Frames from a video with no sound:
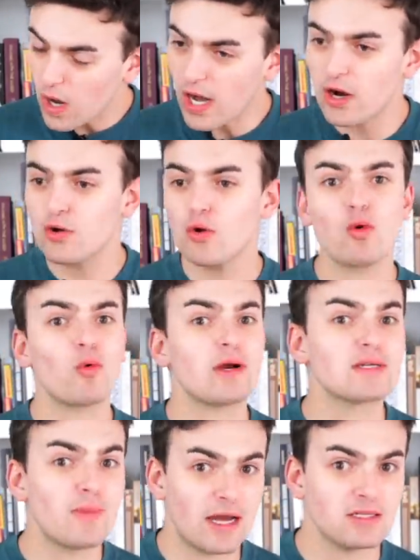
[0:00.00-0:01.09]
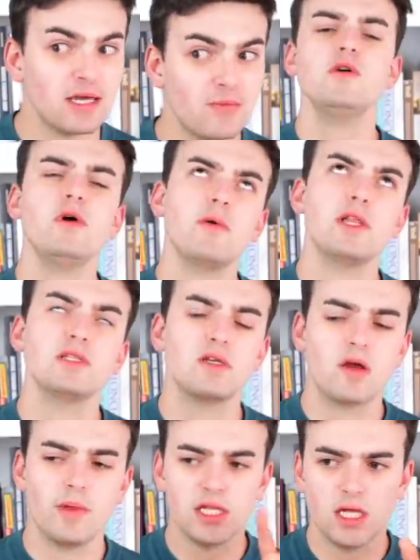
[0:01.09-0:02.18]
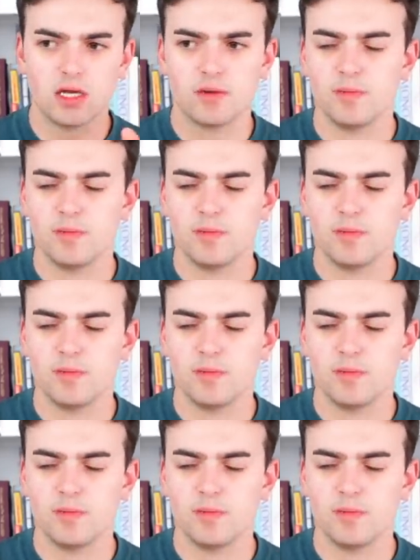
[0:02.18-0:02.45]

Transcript: I don't know what we're expecting. So anyway, let's talk about the look.